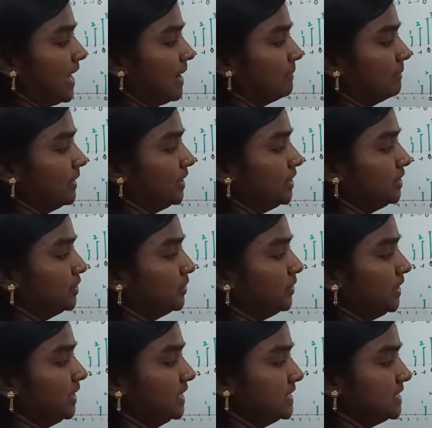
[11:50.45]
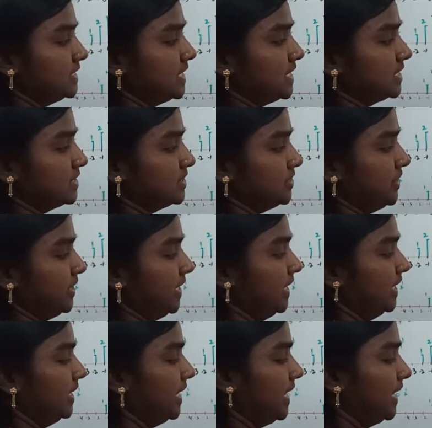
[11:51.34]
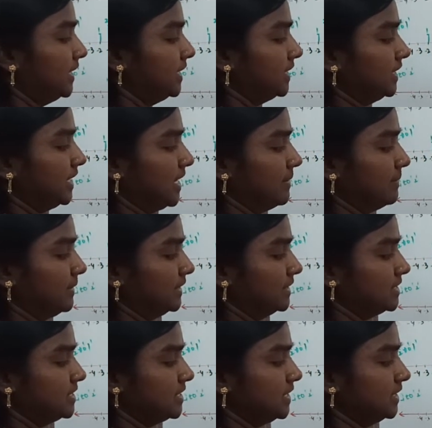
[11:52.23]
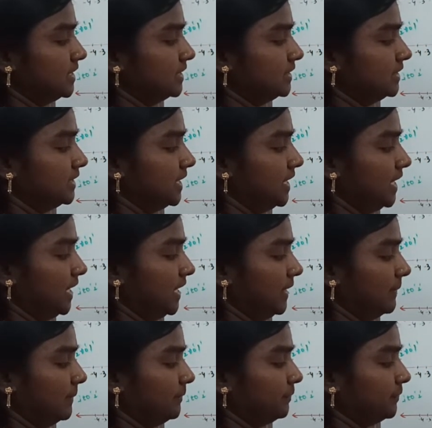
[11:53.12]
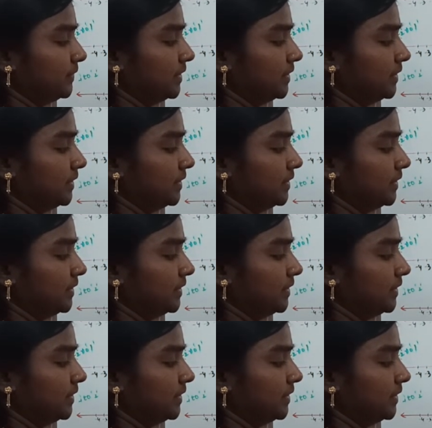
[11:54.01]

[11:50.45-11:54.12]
amplitude is 16 at the time instant 3.